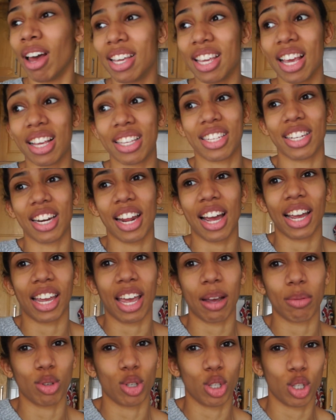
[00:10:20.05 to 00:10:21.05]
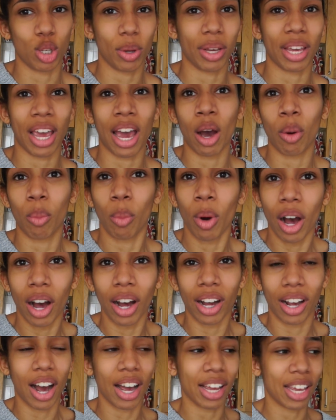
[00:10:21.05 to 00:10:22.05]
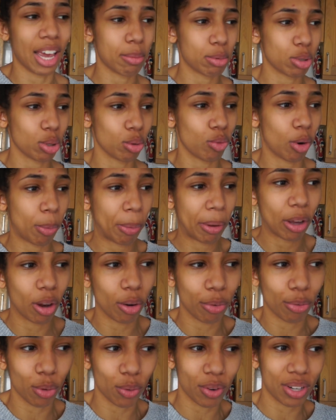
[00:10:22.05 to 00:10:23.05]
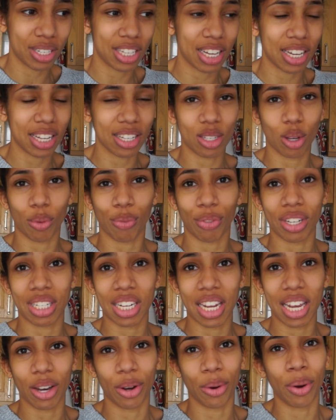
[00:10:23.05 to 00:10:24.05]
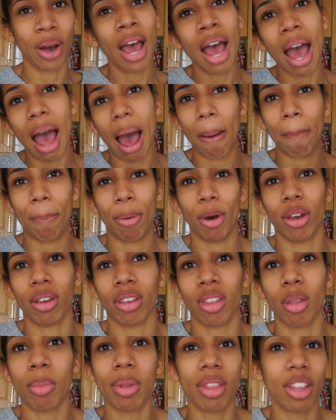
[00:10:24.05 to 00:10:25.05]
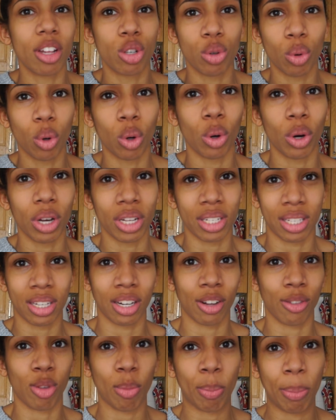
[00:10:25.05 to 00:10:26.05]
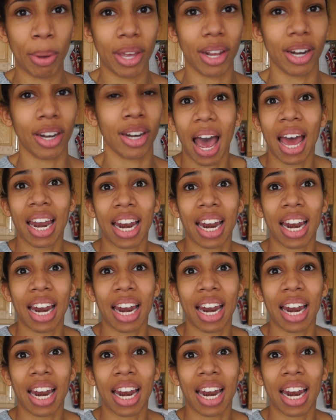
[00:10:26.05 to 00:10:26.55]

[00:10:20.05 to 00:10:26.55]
Like yesterday I kept on doing it at work. I kept on ripping off the receipts off the till and putting them in the drawer instead of the bin.